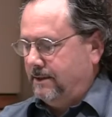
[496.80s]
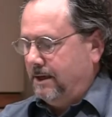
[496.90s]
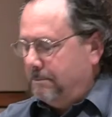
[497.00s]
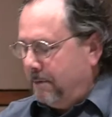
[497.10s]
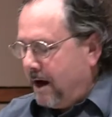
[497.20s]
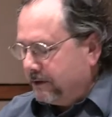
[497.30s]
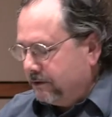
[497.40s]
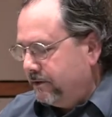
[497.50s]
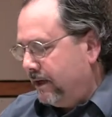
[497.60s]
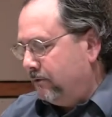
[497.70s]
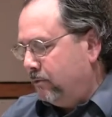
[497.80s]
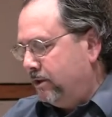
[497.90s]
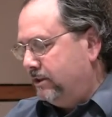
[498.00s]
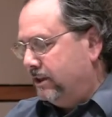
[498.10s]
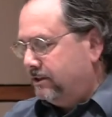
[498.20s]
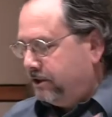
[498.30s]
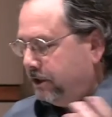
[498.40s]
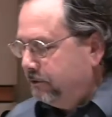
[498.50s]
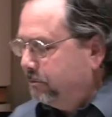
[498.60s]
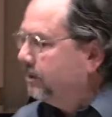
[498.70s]
A model that would
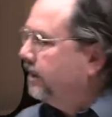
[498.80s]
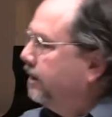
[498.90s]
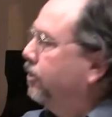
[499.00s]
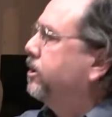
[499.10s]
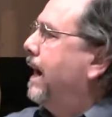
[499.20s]
continually look